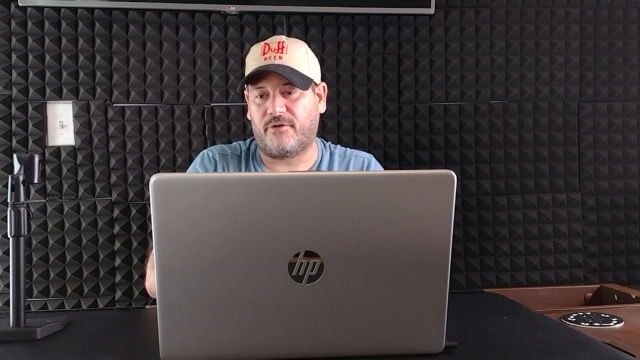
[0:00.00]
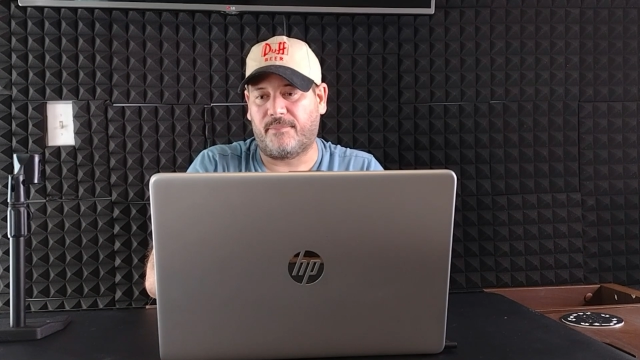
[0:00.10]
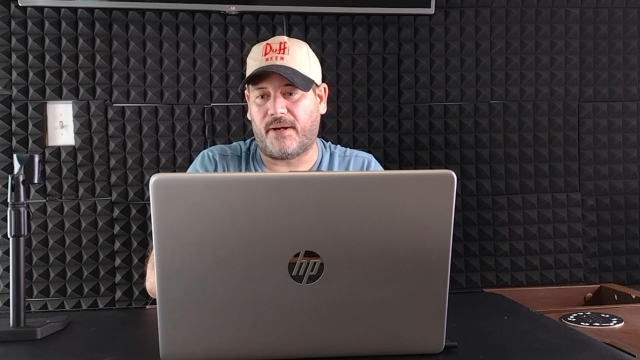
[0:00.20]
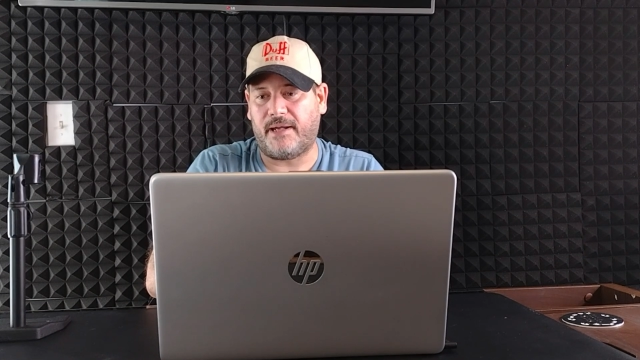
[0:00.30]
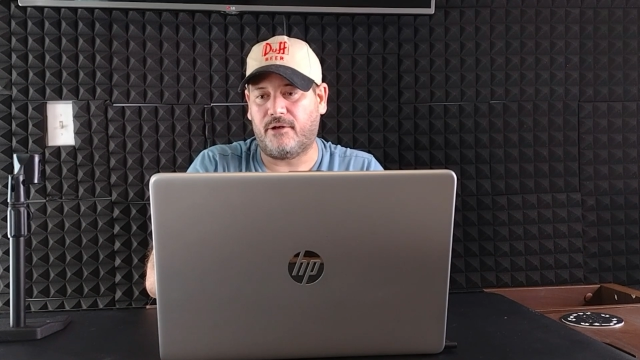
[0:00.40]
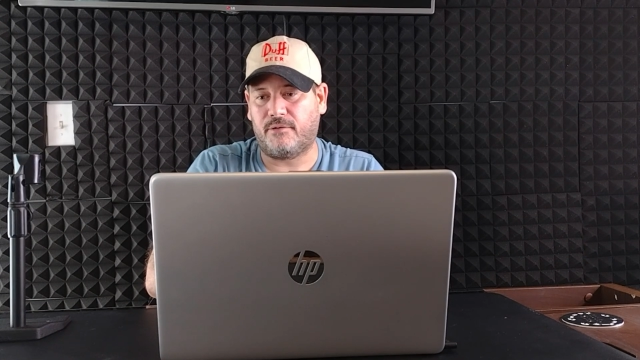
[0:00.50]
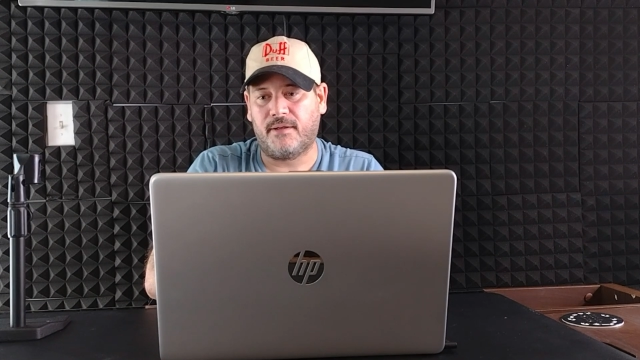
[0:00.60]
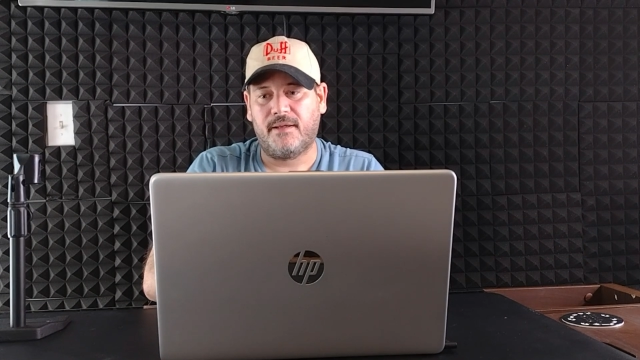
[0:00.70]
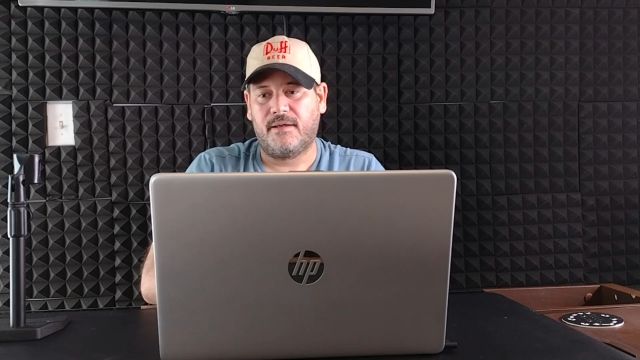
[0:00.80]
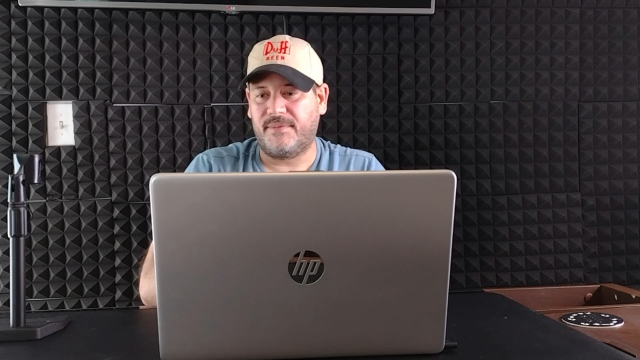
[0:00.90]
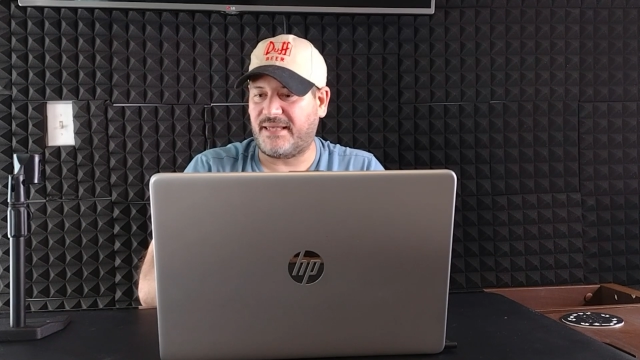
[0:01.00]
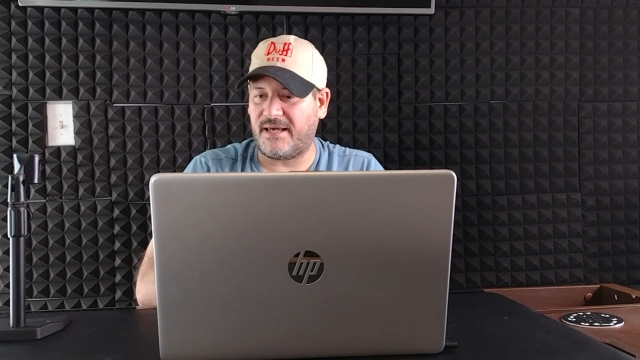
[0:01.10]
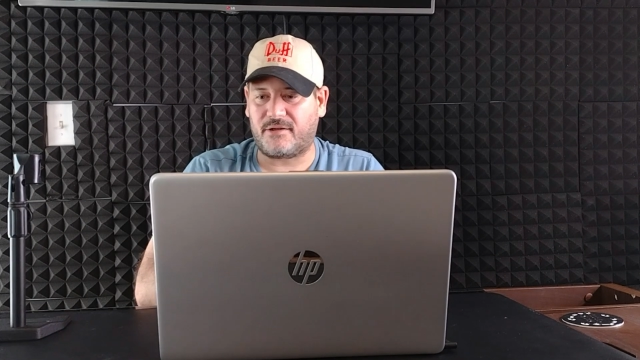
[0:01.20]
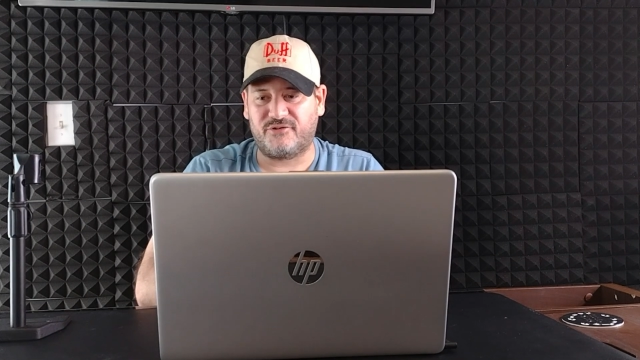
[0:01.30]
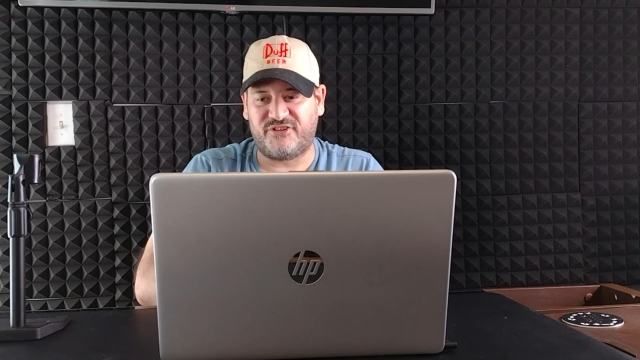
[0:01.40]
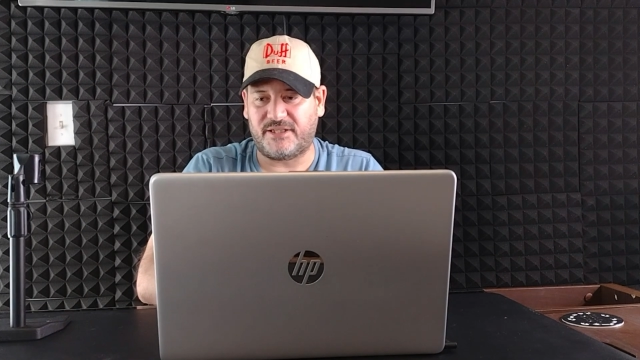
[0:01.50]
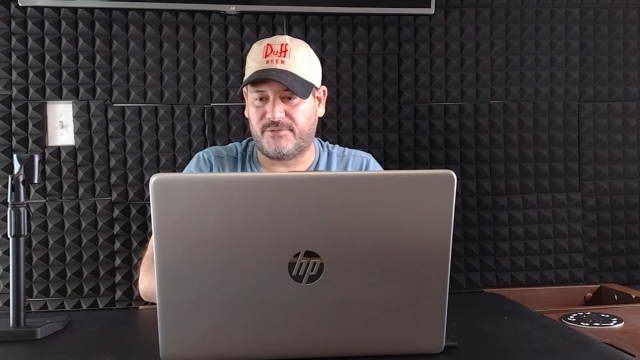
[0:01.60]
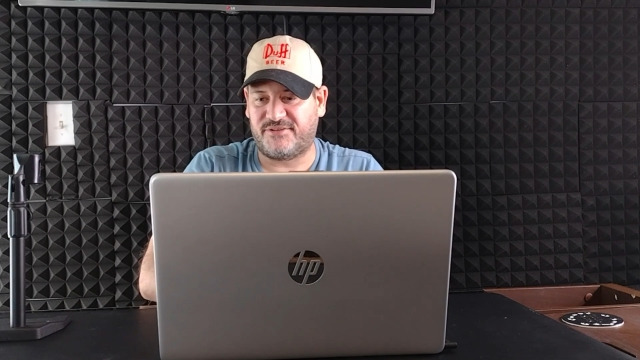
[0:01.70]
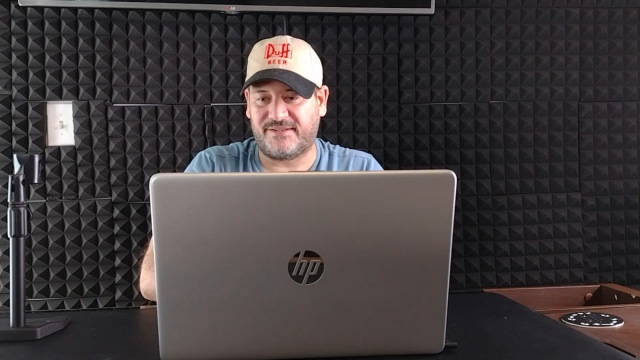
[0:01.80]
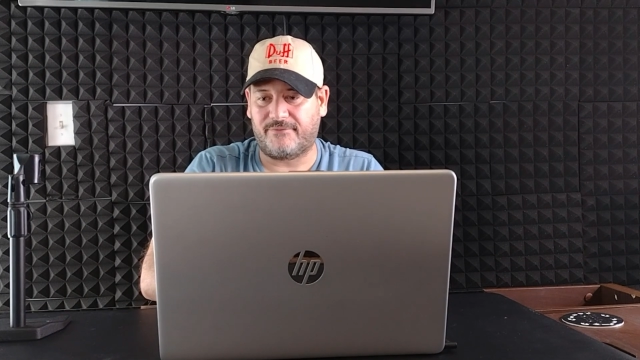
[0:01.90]
on the biomechanical
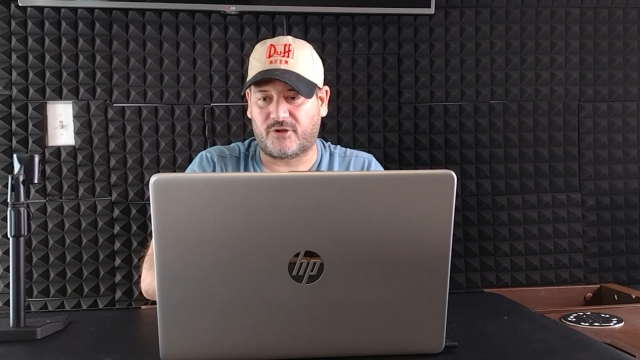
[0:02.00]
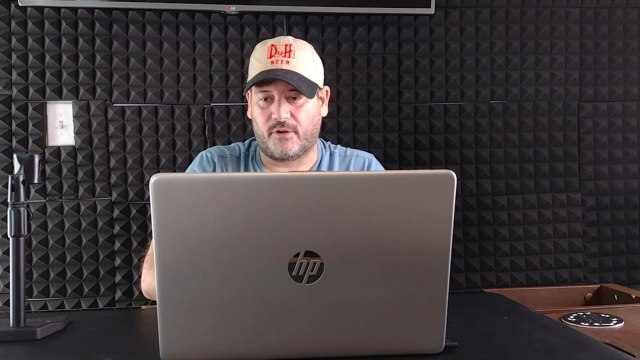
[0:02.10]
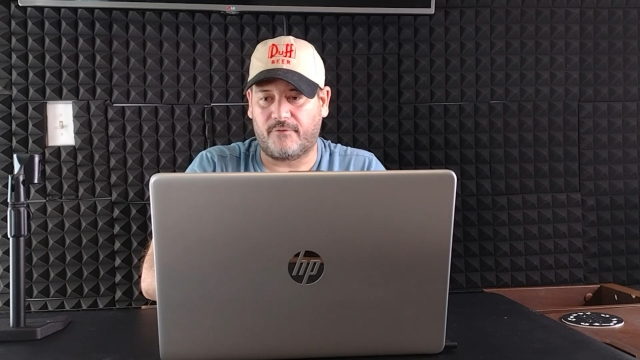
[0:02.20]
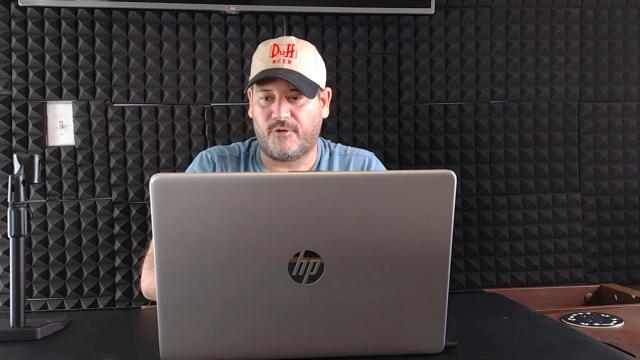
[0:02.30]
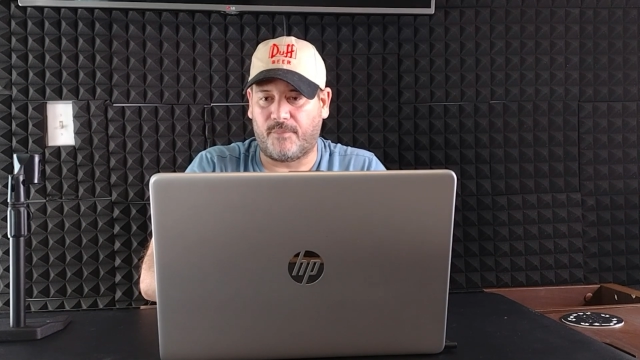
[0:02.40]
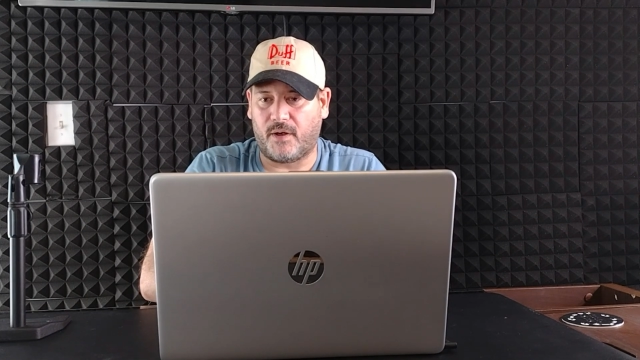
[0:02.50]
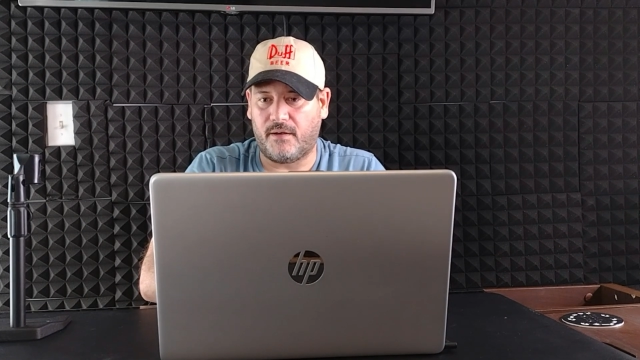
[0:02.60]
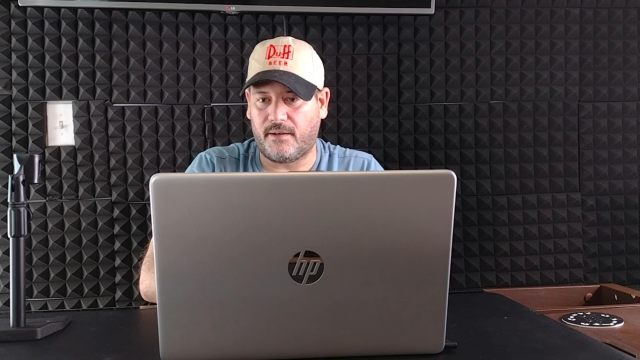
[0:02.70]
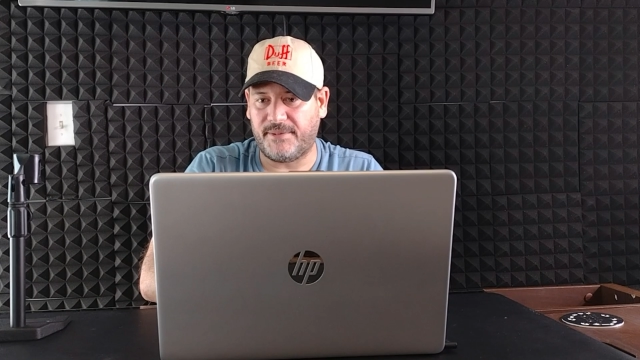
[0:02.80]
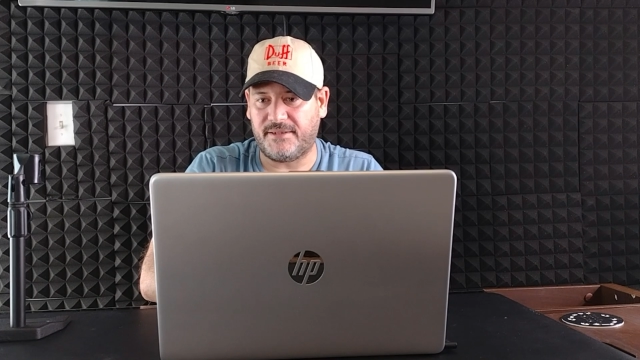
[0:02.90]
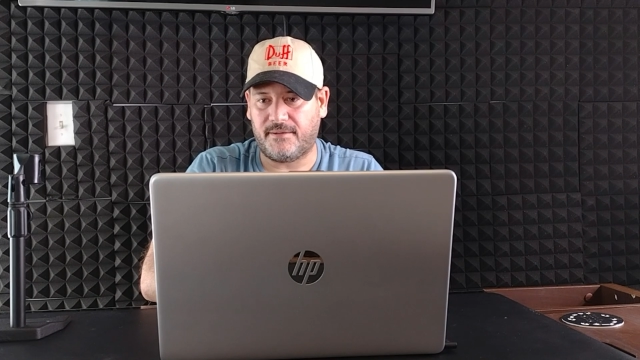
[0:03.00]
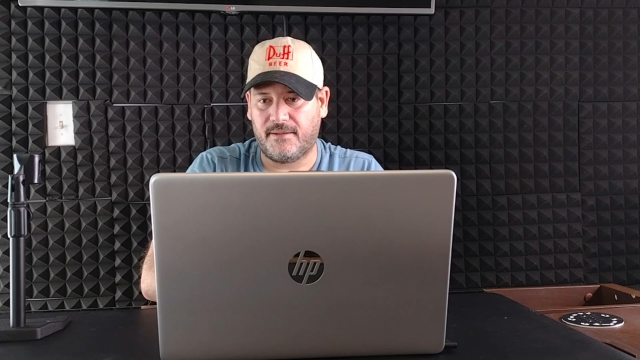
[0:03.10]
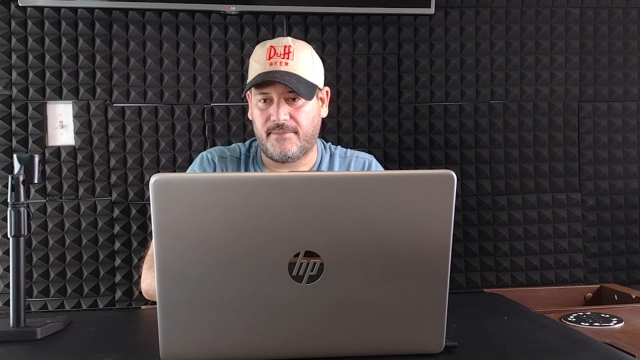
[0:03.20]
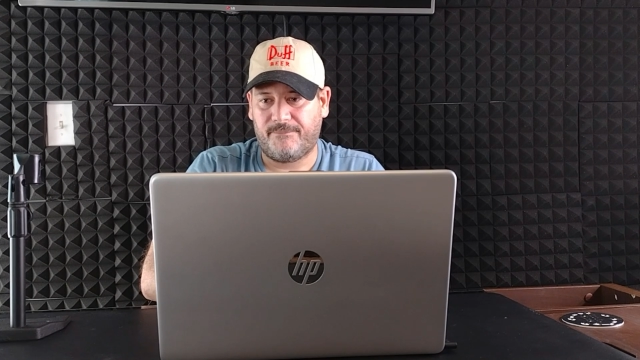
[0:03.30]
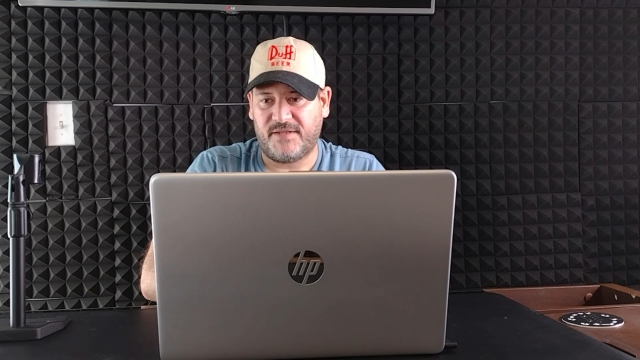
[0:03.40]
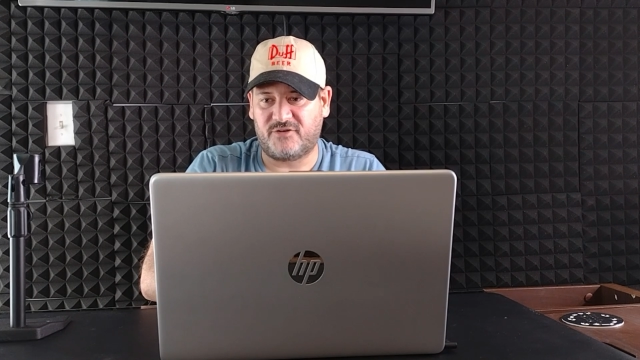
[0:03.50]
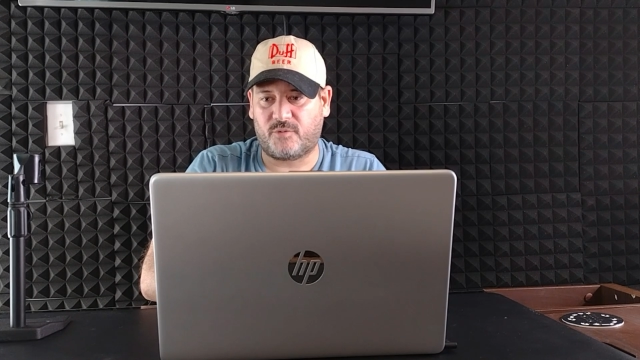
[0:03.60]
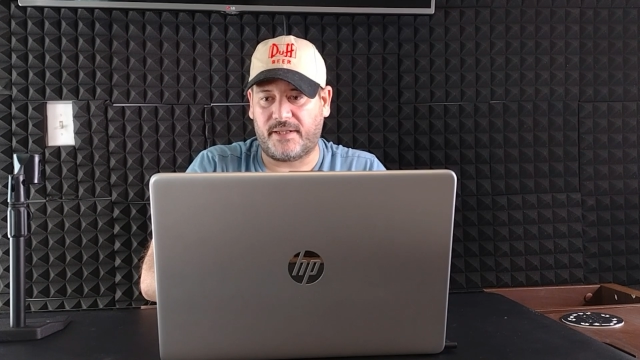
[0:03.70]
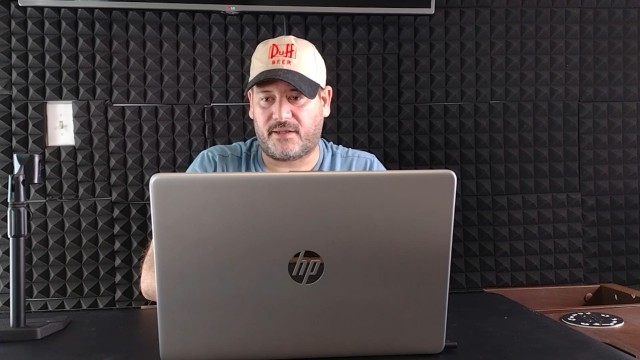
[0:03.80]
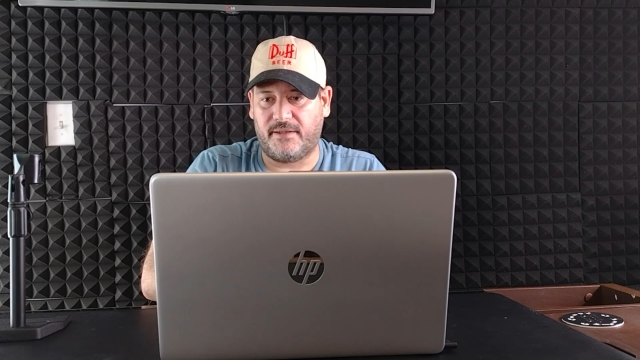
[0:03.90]
sequencing of throwing a football. I mean, it's
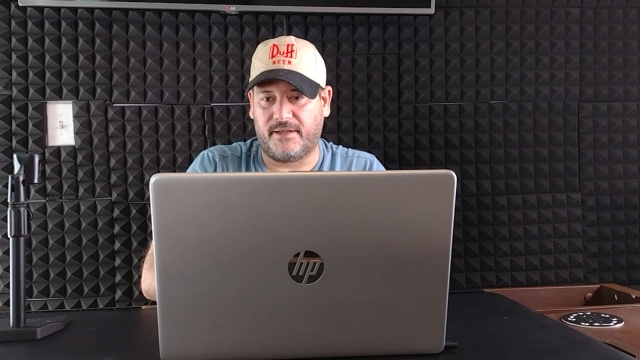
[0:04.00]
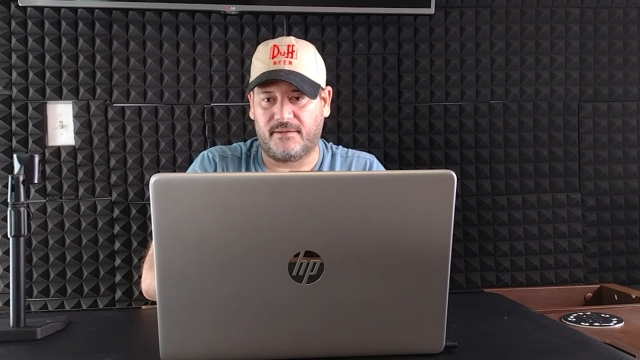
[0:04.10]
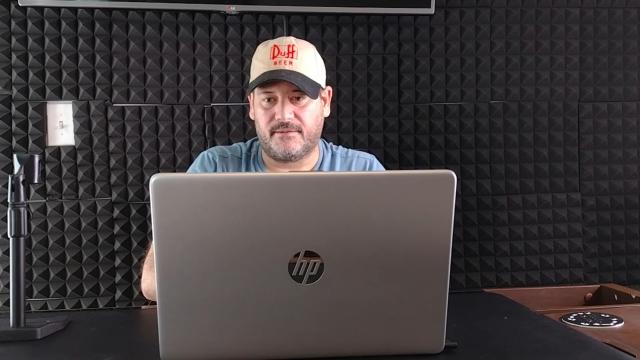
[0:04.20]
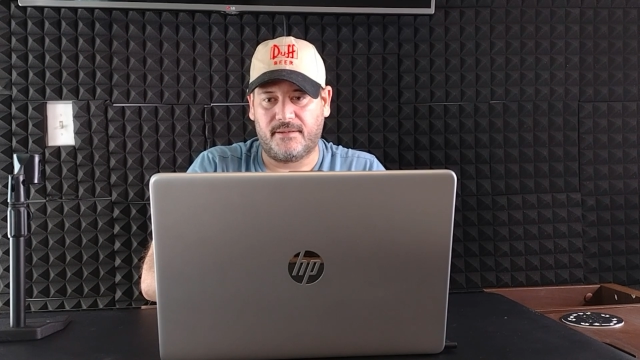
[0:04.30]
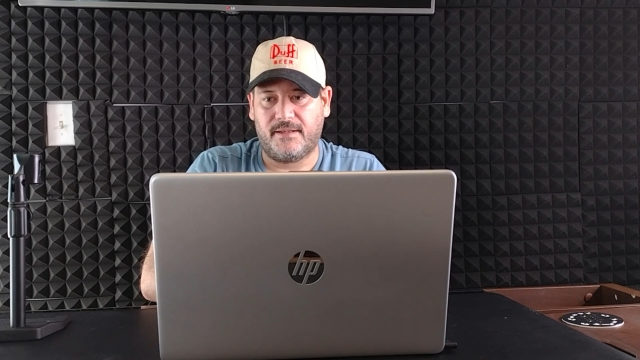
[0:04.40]
quite clear.